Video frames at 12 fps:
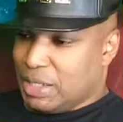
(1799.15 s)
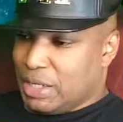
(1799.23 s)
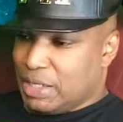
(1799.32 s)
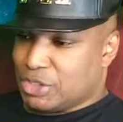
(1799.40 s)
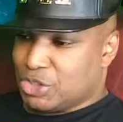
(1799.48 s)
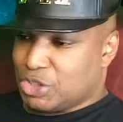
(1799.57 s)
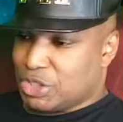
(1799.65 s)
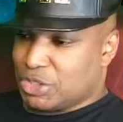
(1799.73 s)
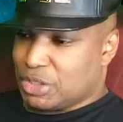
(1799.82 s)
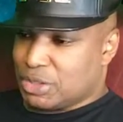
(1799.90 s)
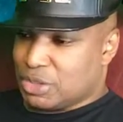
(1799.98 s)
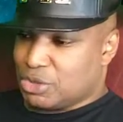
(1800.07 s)
It's just
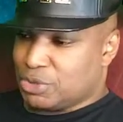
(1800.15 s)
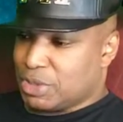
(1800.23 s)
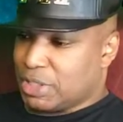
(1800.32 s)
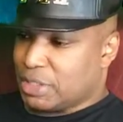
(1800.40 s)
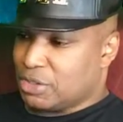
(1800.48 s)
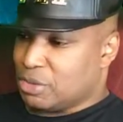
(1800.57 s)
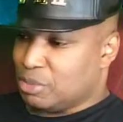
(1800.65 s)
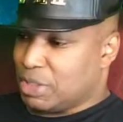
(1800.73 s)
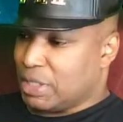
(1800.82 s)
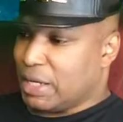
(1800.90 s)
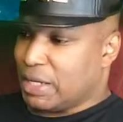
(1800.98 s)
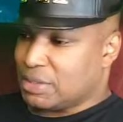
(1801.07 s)
as intriguing to
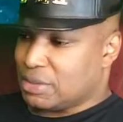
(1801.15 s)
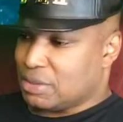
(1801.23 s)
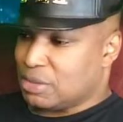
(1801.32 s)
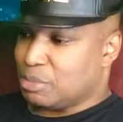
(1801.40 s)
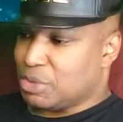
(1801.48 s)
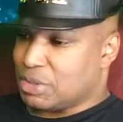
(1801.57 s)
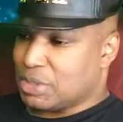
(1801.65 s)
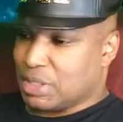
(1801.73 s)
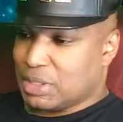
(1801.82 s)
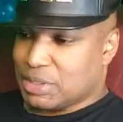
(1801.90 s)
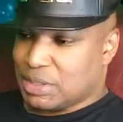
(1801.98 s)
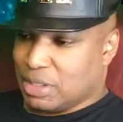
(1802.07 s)
me as the music
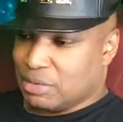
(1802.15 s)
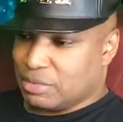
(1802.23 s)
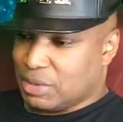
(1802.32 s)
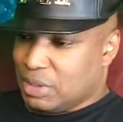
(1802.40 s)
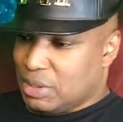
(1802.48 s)
itself.